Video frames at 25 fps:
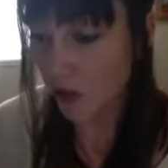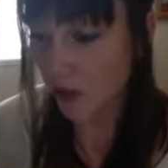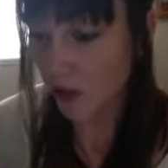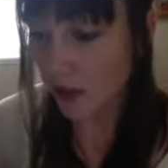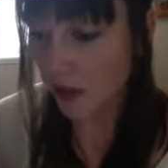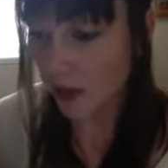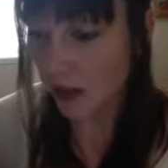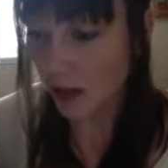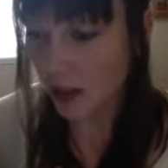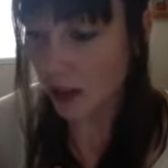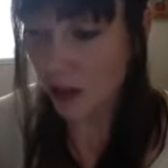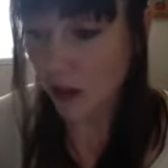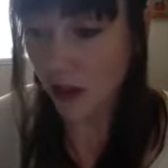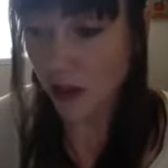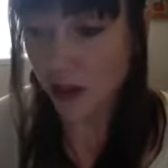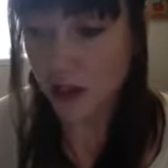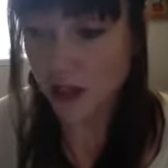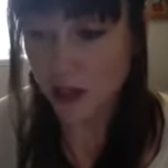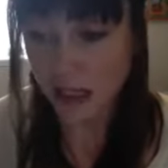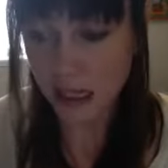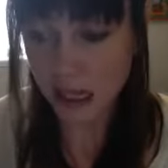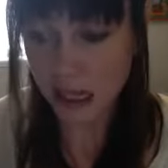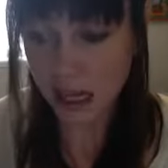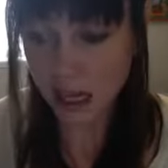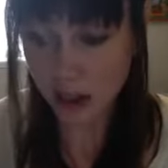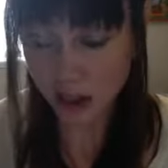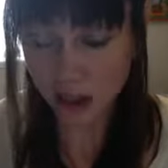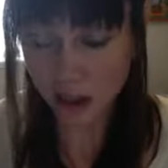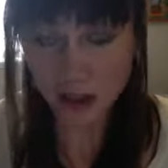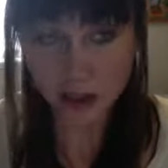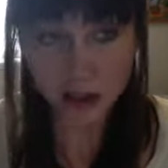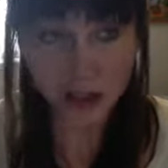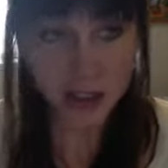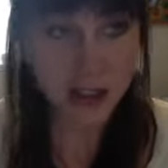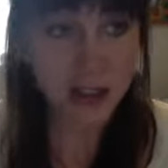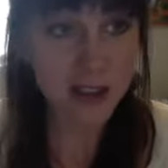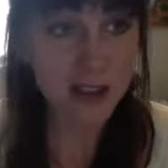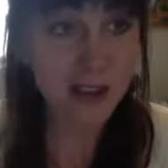the increase in
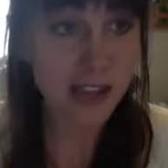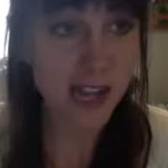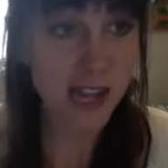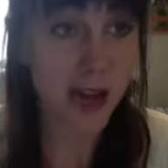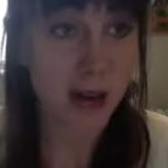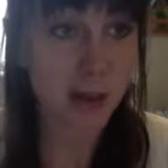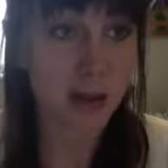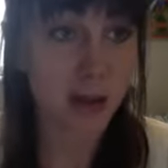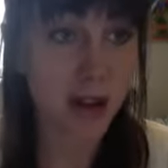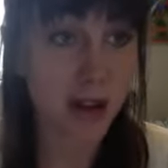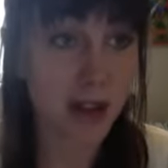energy and stamina